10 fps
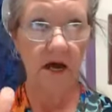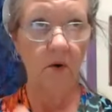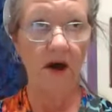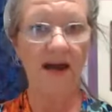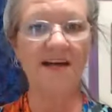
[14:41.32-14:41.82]

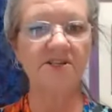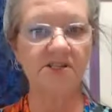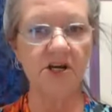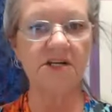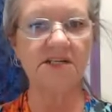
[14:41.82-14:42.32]
It's
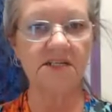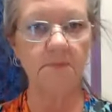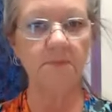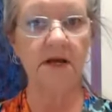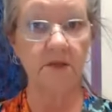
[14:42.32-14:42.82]
just
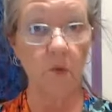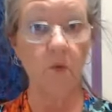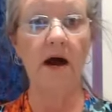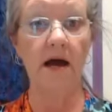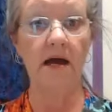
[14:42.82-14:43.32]
simply the
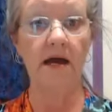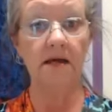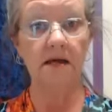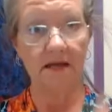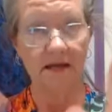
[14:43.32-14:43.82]
way
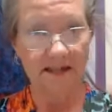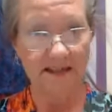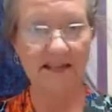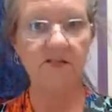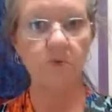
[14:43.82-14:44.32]

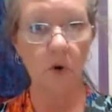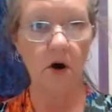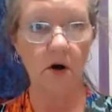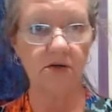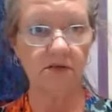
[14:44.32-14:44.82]
this
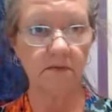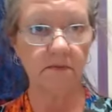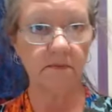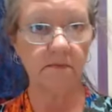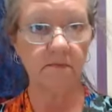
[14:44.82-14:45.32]
works,
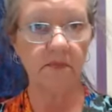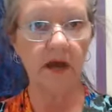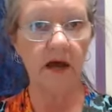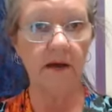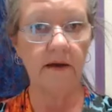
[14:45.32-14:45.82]
okay?